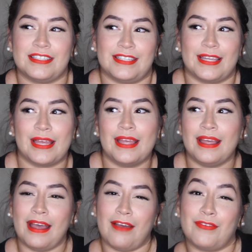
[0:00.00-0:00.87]
It's like,
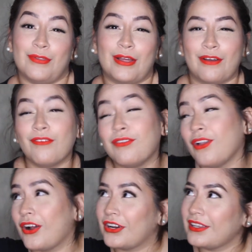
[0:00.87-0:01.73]
I feel like a
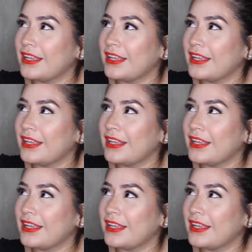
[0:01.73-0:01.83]
vlogger,